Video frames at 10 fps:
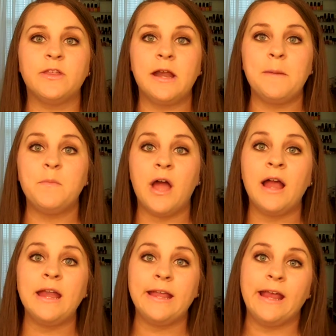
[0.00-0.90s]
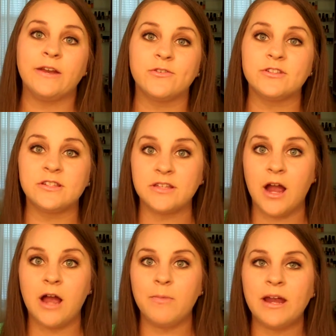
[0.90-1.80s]
that I am not a candle
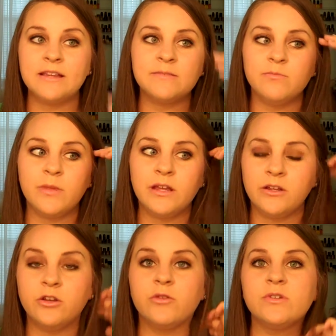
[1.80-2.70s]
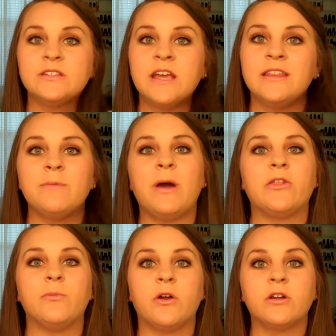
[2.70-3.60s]
snob. I you know would say that
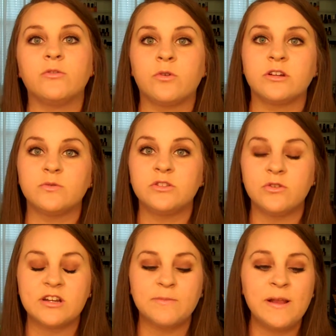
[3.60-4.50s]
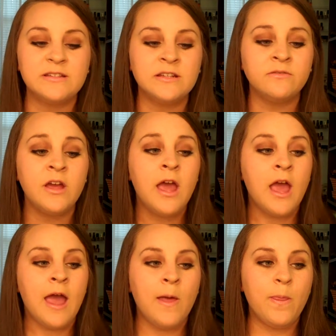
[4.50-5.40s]
Bath and Body Works was too expensive,
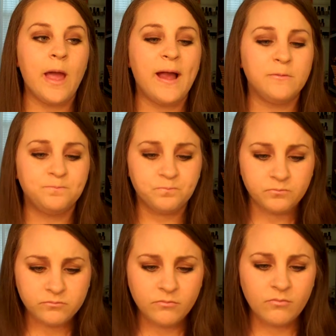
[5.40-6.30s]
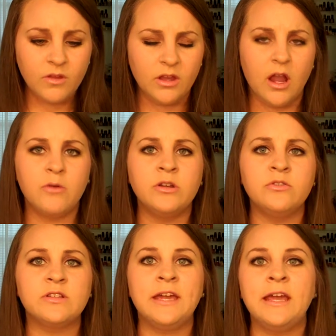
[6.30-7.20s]
and that I would
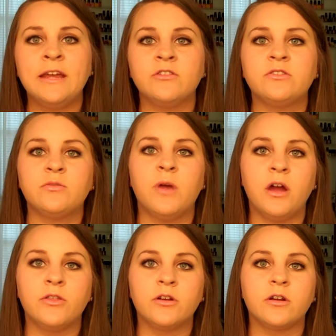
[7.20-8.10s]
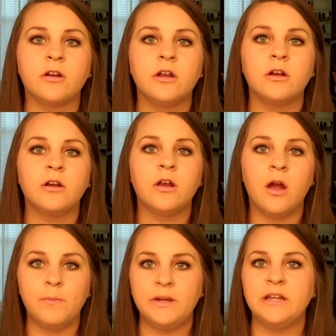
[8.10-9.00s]
use candles from other
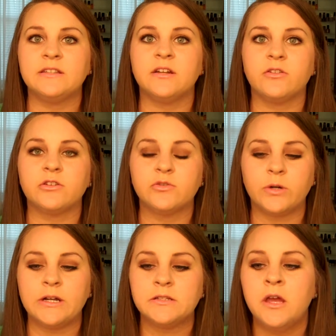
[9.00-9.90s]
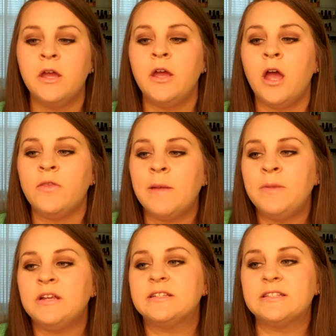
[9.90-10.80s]
companies and other stores. That
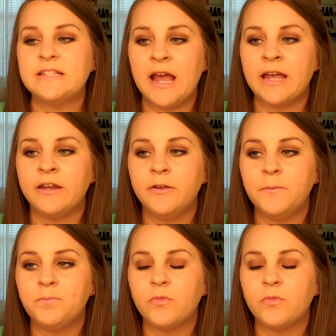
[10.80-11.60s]
being said,